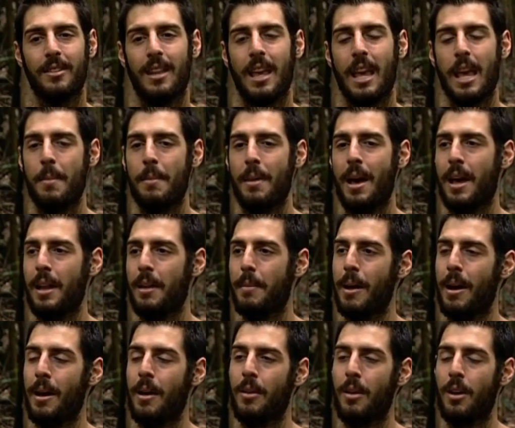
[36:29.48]
game at
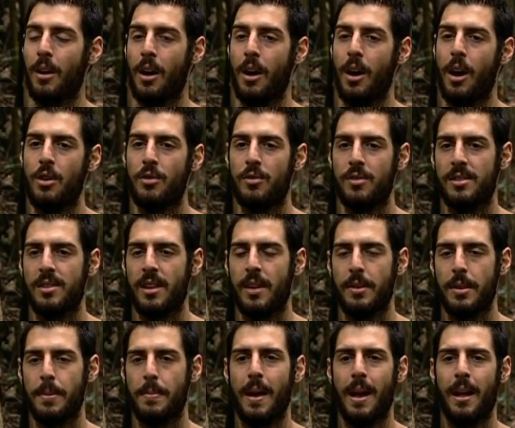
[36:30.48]
about
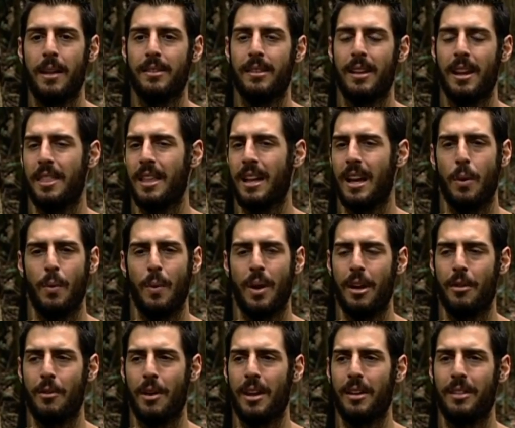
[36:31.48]
170 pounds, I think I weigh
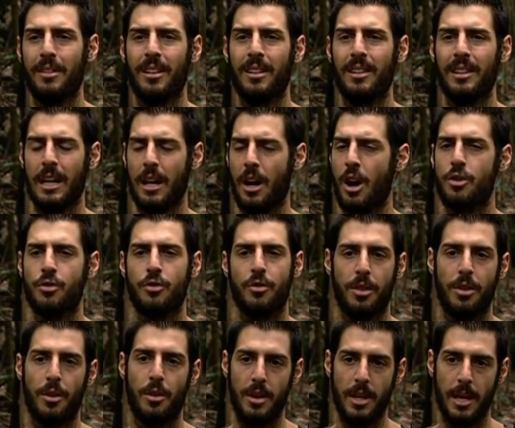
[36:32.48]
around uh, like
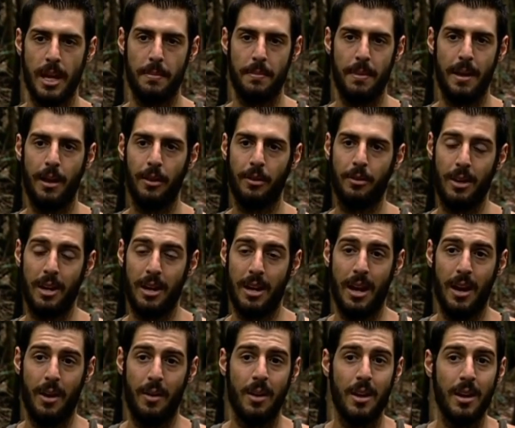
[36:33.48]
138 pounds right
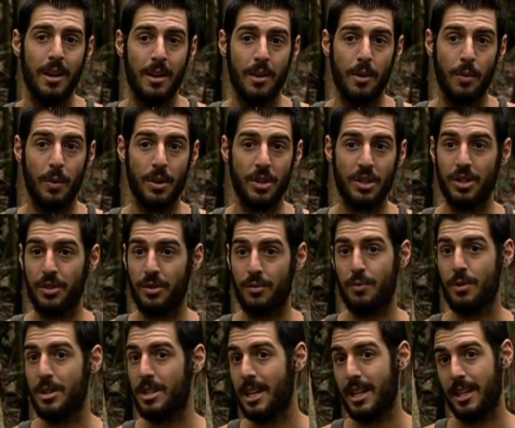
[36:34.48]
now, which is
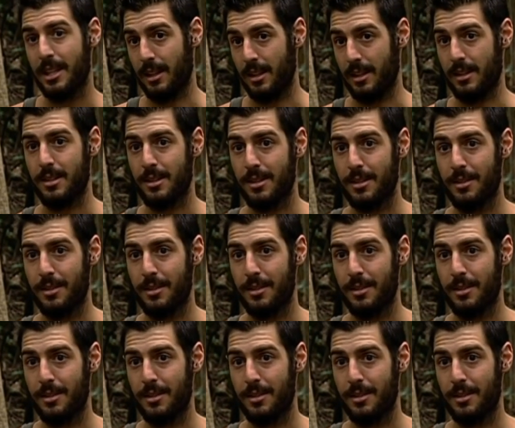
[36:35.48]
ridiculous.